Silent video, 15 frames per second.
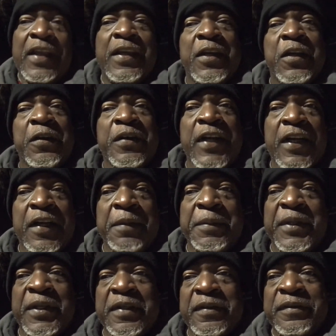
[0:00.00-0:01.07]
no
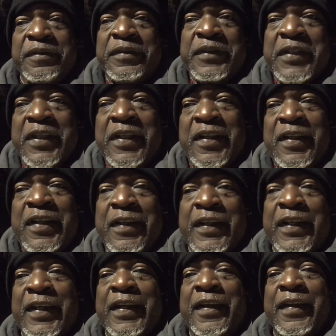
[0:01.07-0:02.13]
comment.
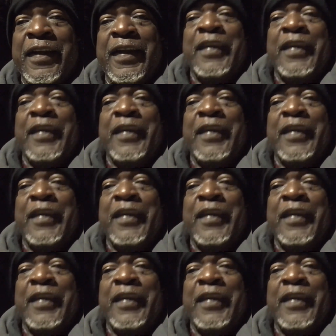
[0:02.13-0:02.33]
Okay,